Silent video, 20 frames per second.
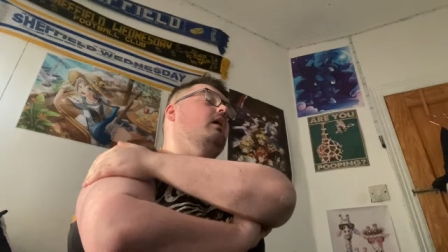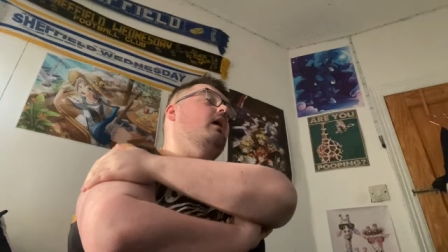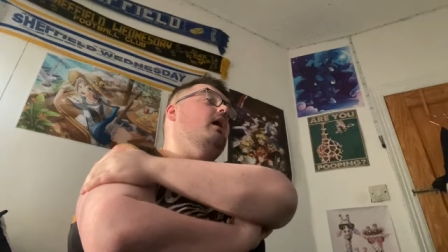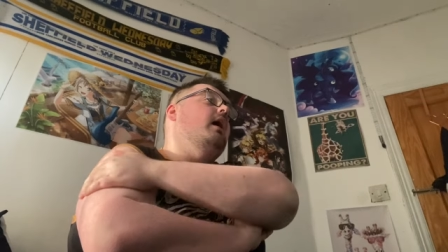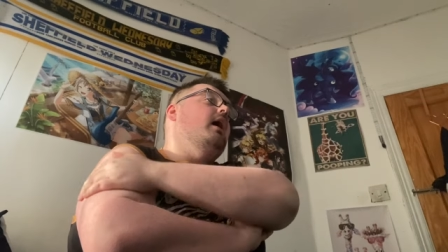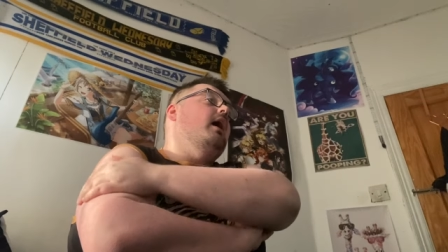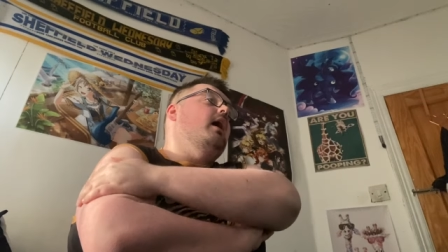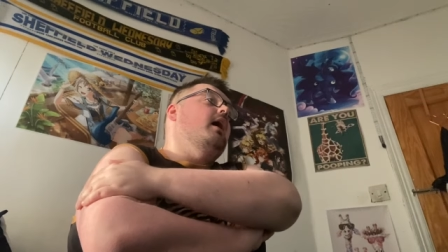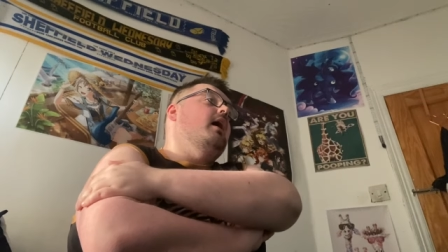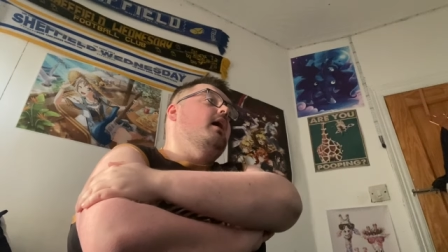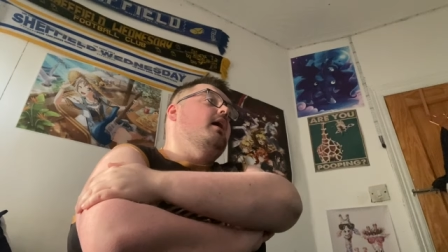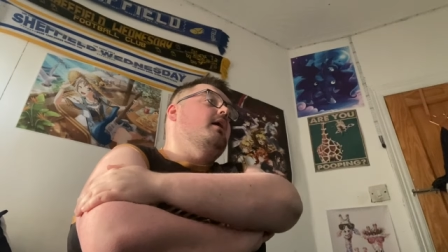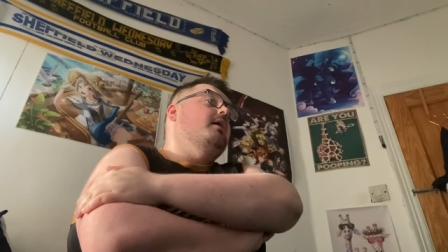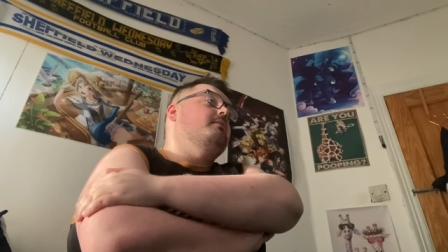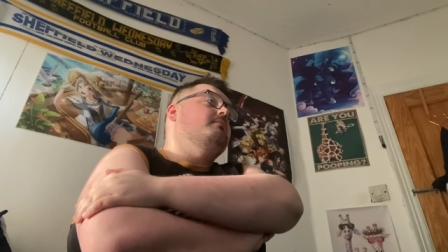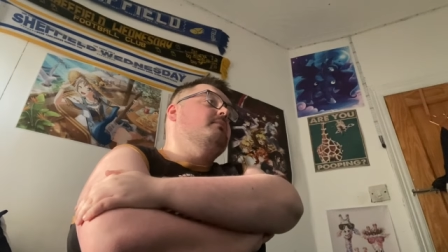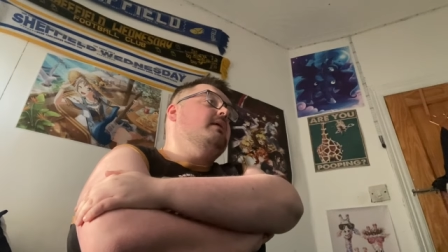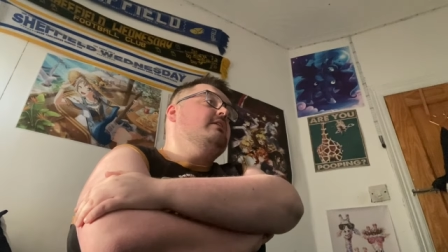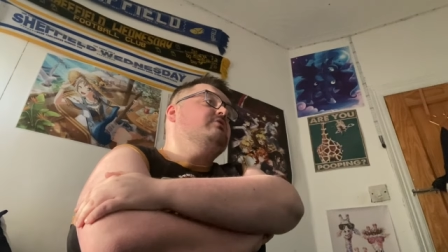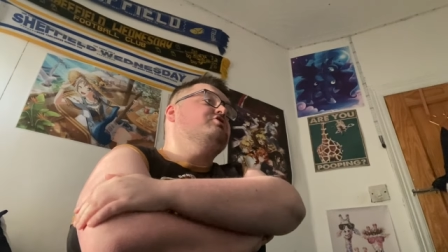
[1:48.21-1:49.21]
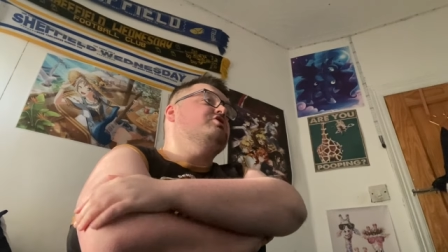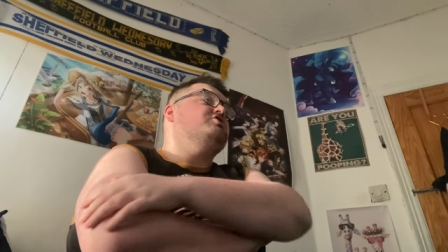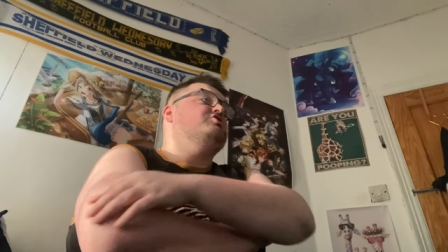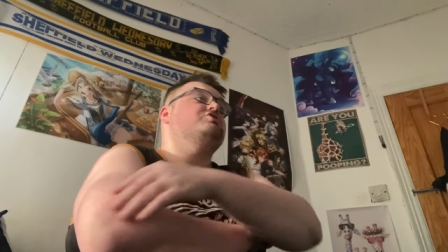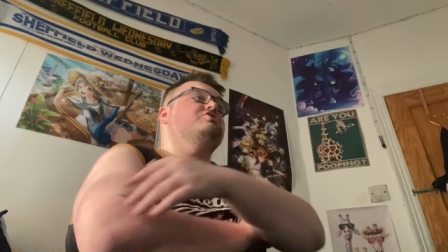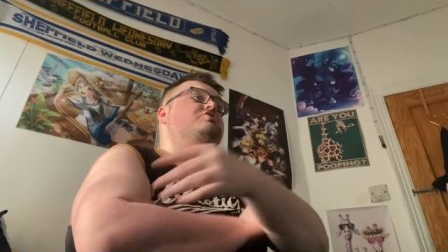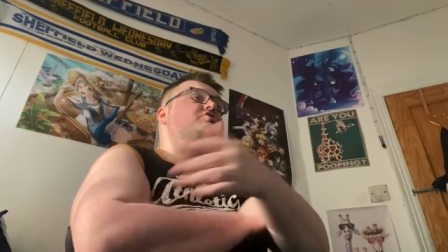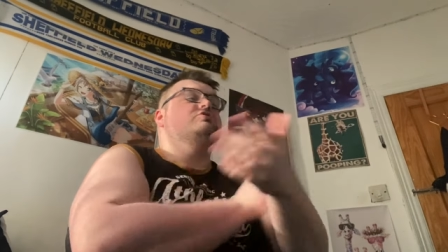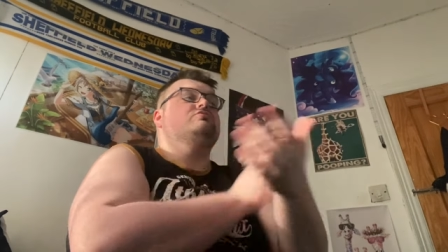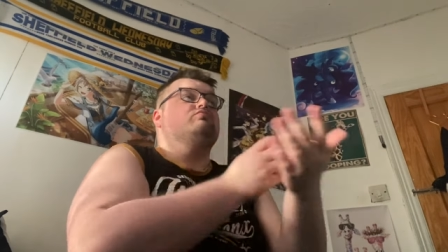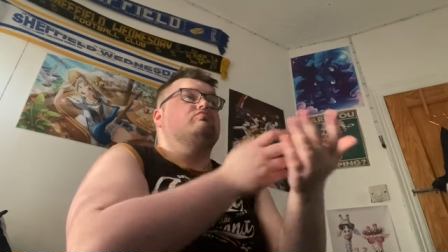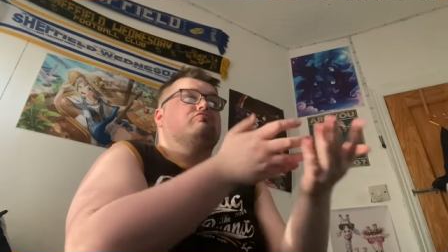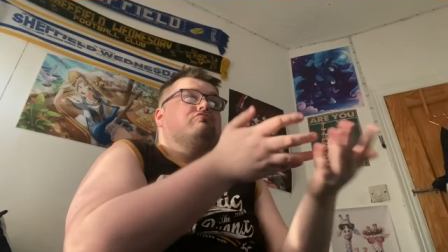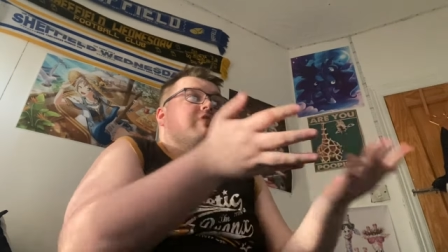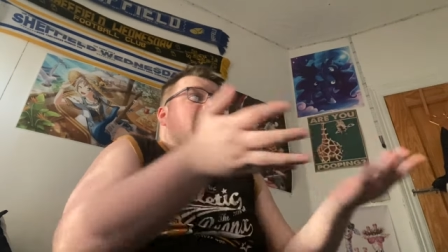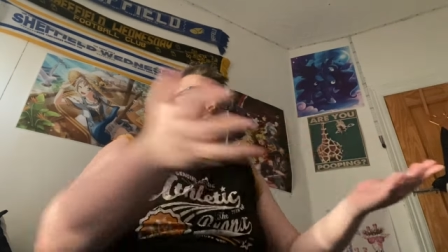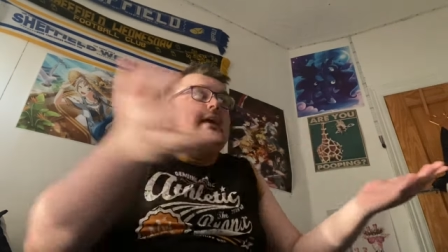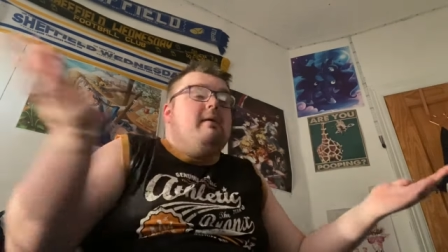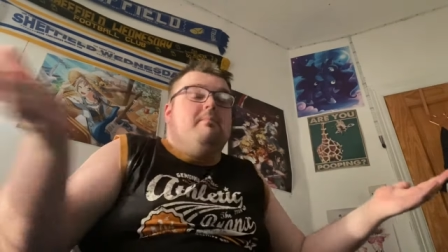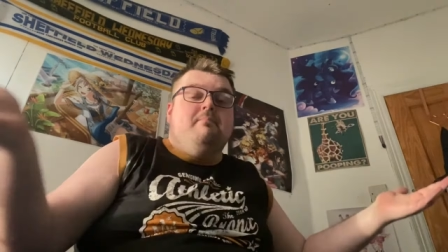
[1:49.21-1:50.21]
Um, it just
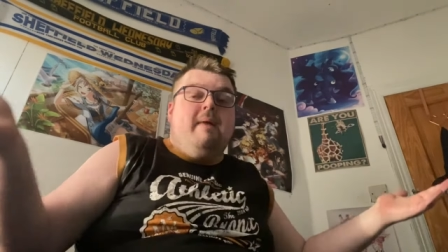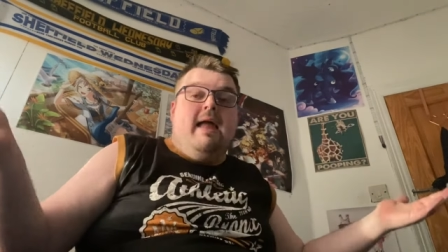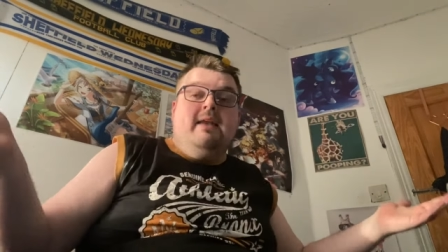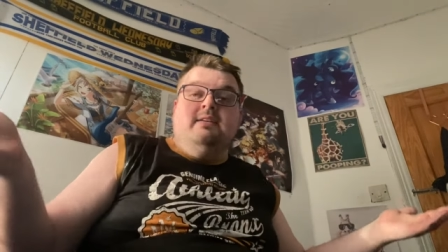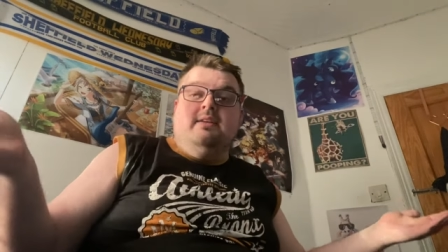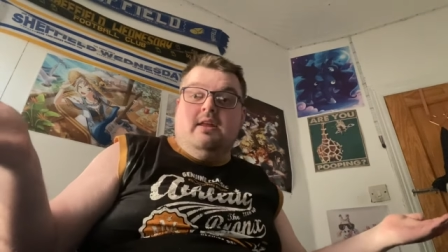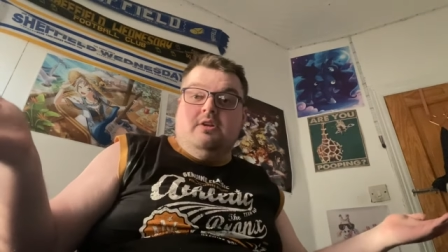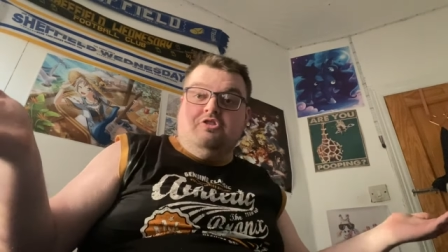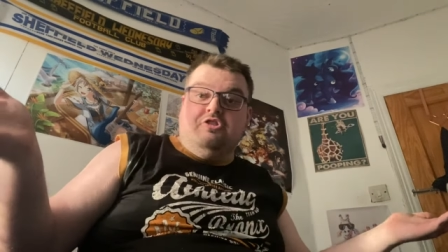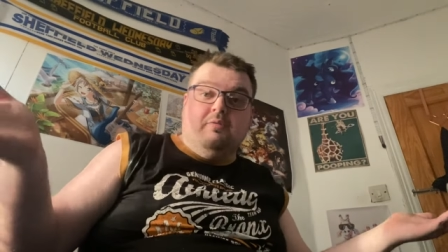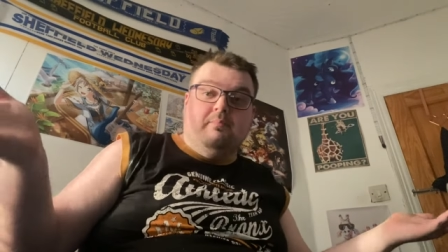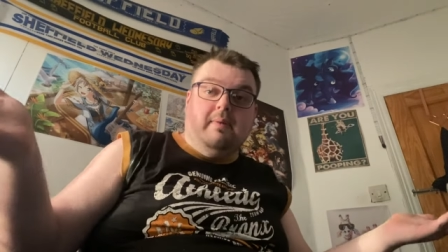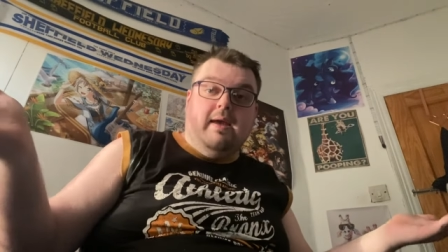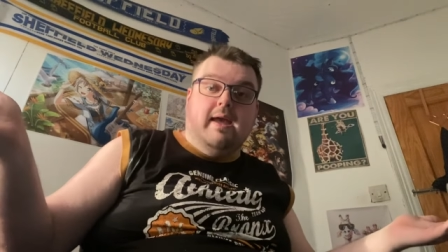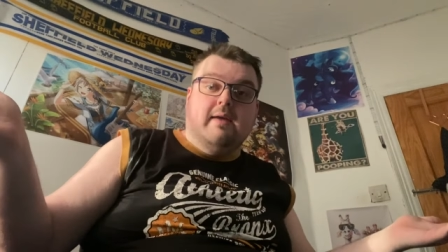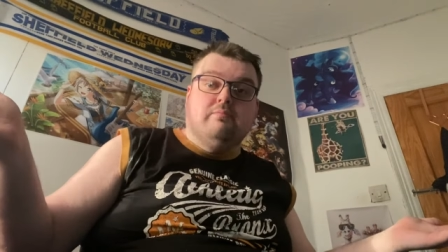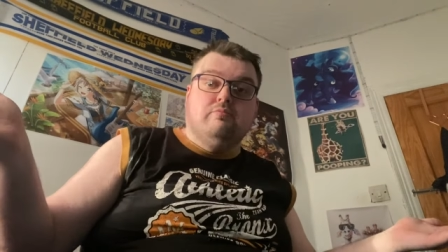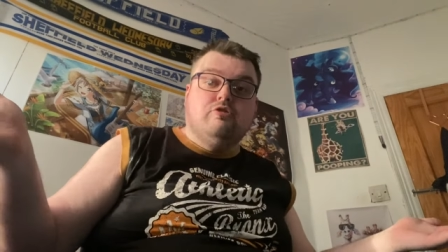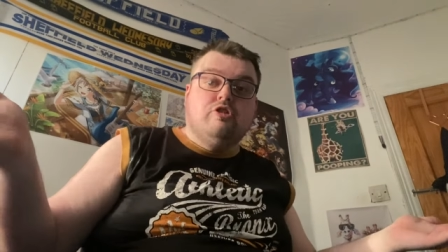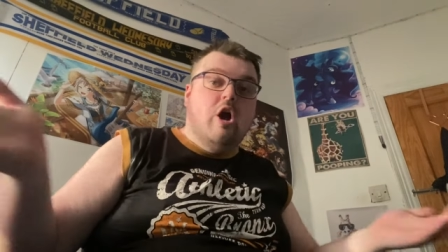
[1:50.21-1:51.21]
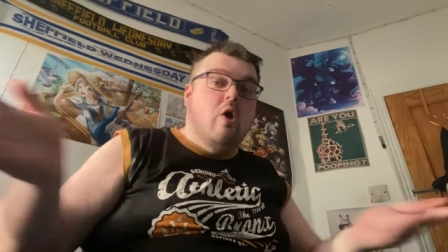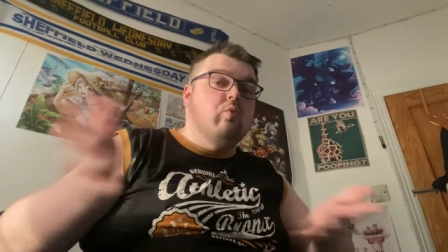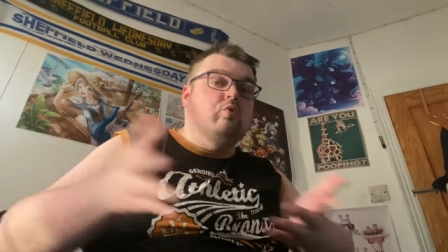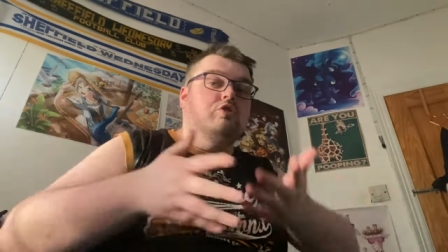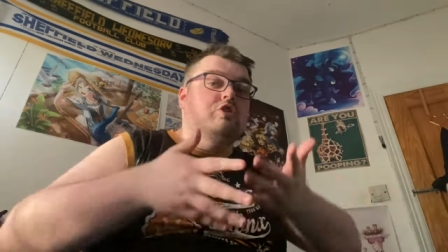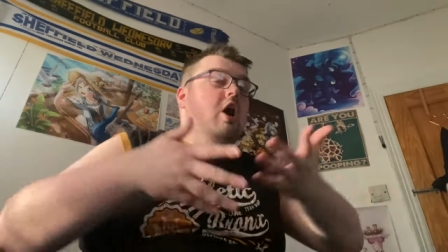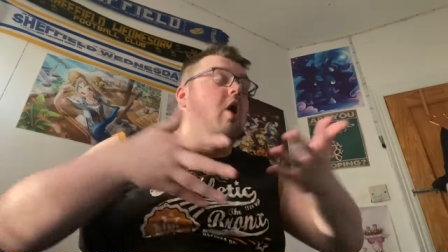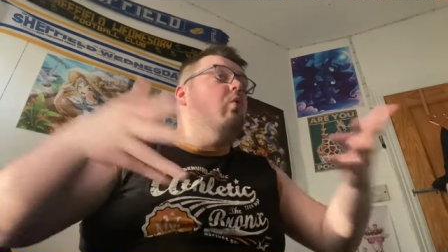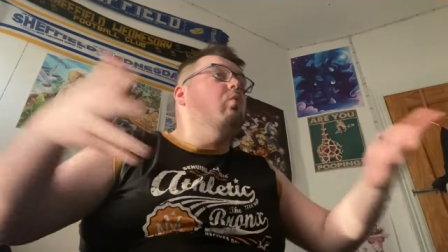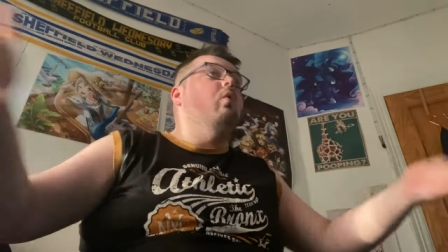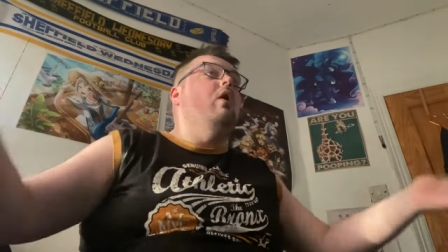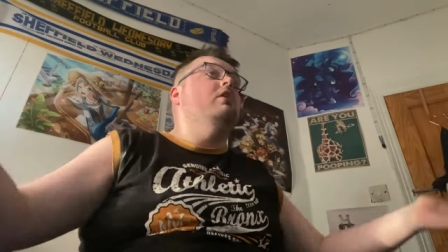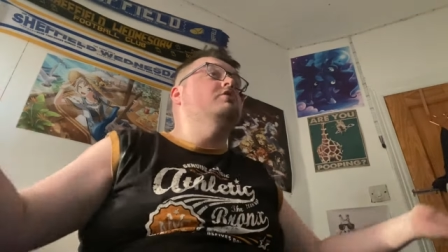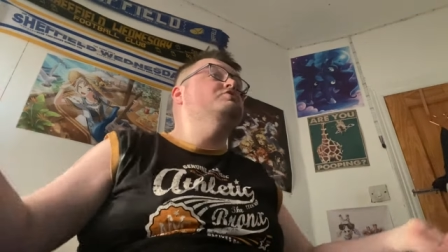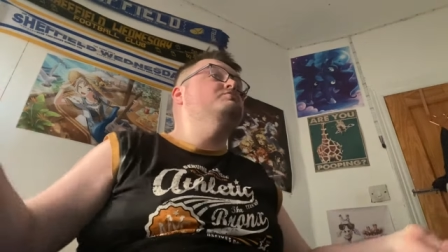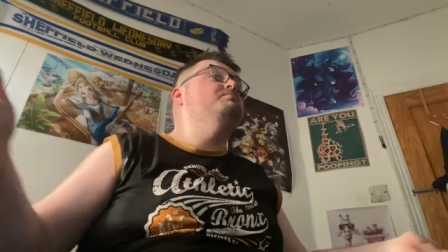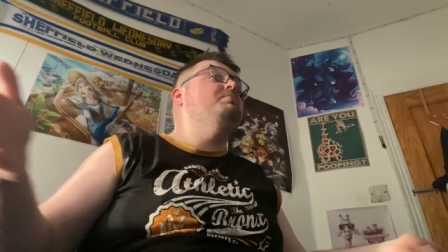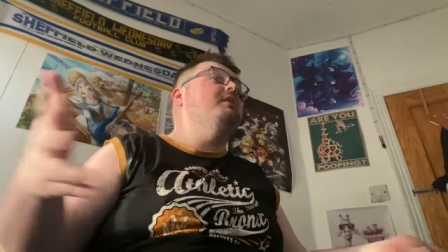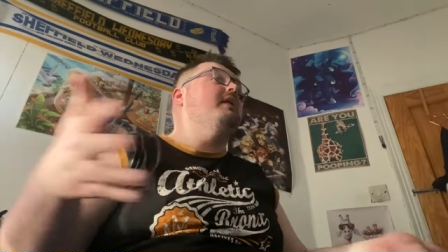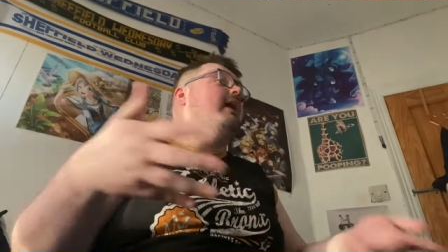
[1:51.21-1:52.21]
recommended to me. No, no one's
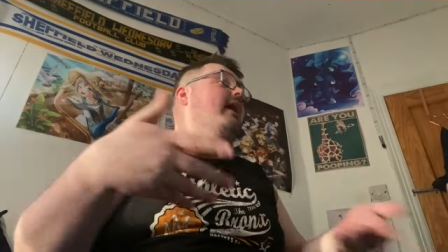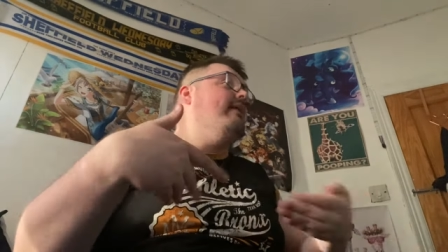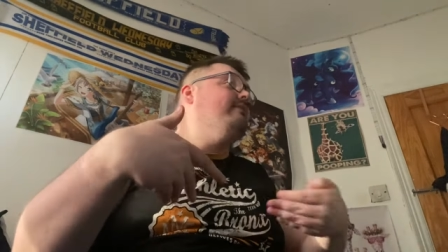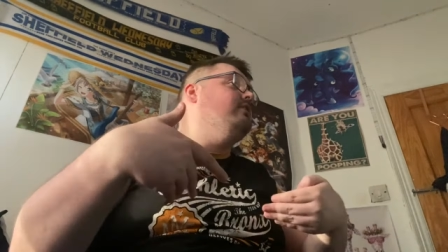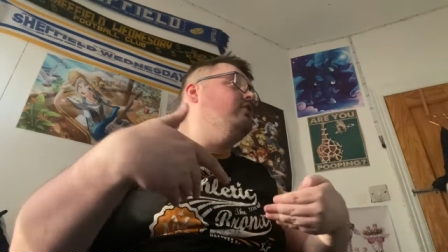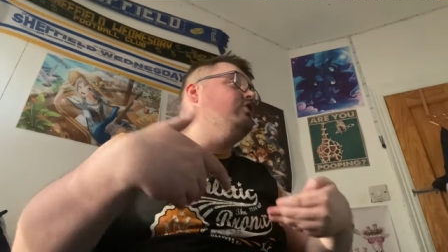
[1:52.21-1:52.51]
put it in the